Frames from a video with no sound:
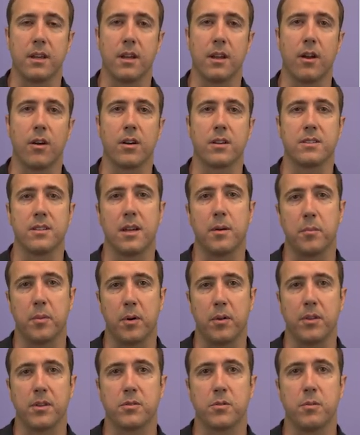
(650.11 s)
In our
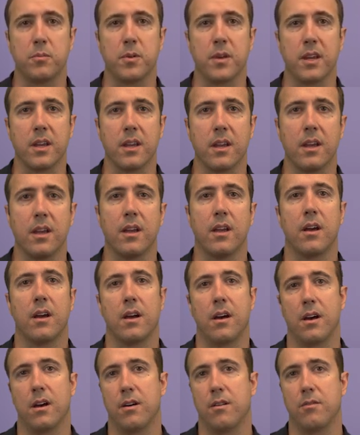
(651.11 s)
example, this would be
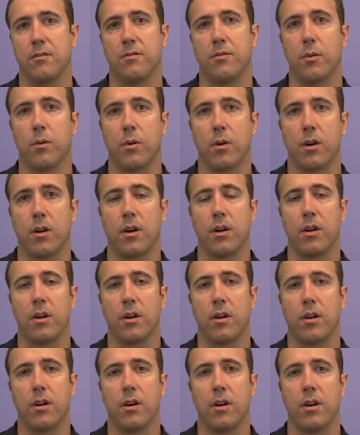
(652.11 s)
uh, for
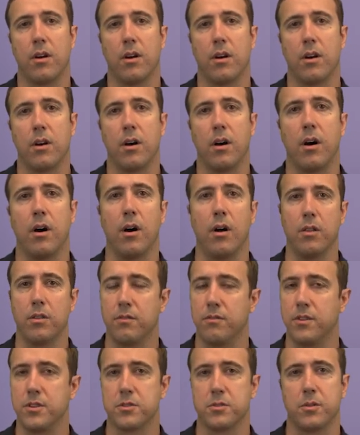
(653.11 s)
all the
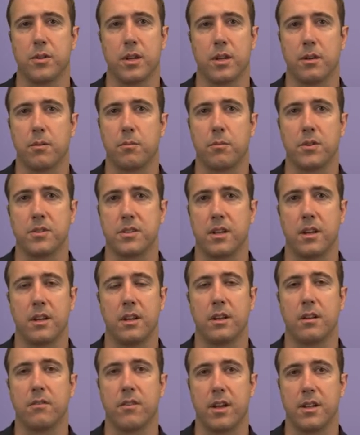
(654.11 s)
visually
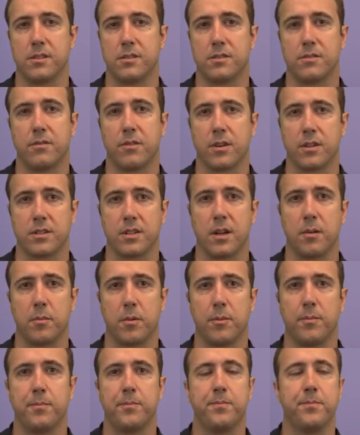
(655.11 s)
presented events, for example.